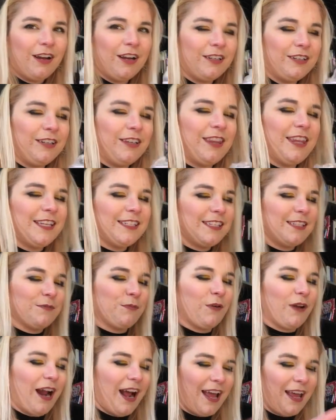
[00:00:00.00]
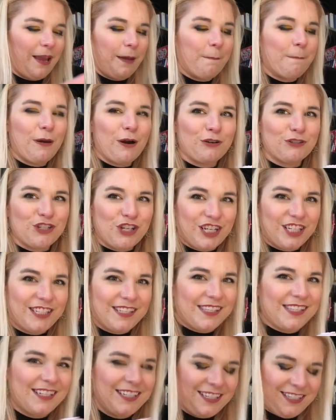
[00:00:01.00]
um, this is what I
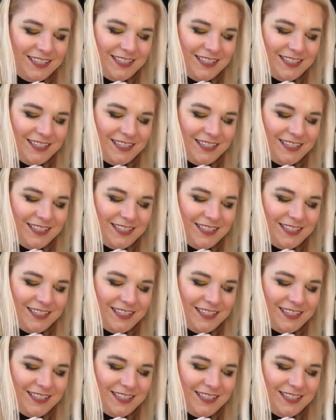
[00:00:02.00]
purchased.